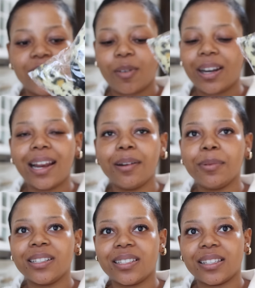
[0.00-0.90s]
What
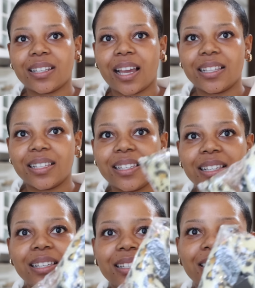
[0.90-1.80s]
animal is this, guys? Is
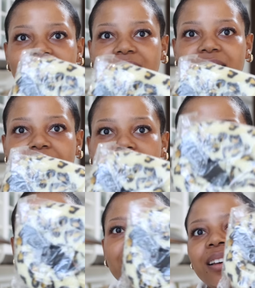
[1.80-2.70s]
this a cheetah
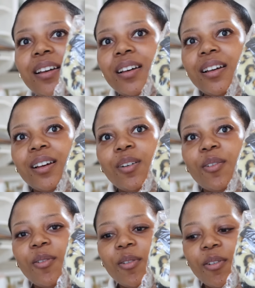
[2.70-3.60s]

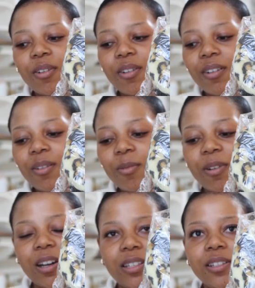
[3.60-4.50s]
or
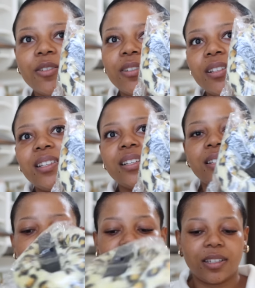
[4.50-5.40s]
what? No, this is a
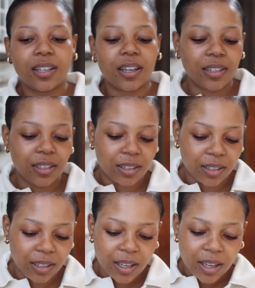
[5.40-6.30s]
cheetah actually.